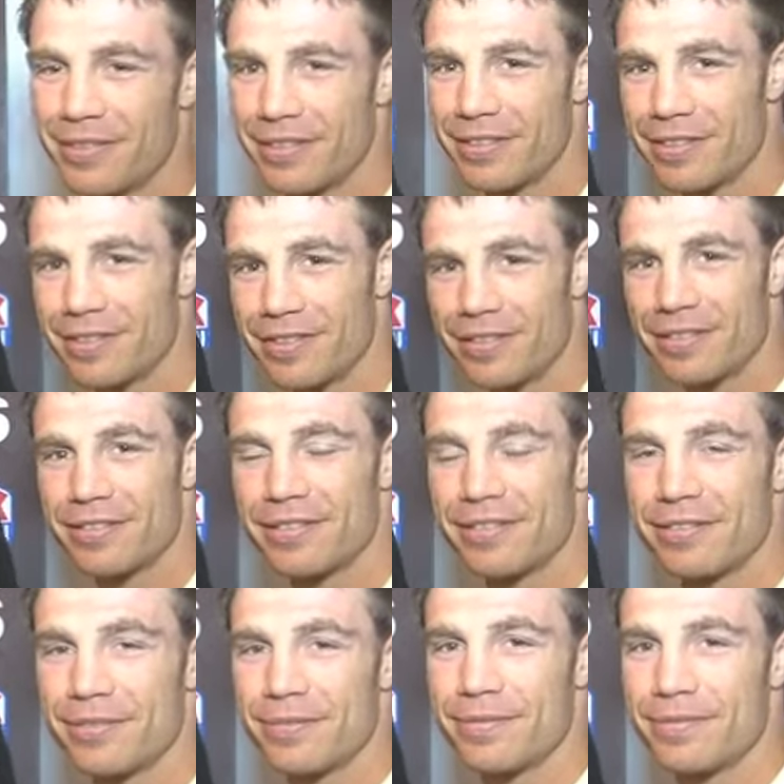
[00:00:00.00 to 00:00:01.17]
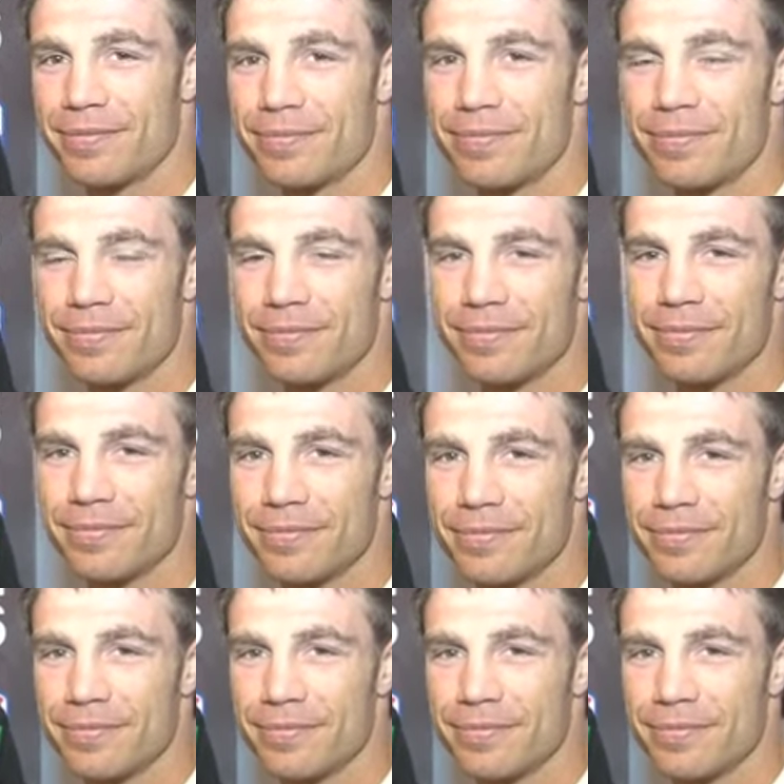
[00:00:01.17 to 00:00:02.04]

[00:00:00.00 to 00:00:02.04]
(not speaking)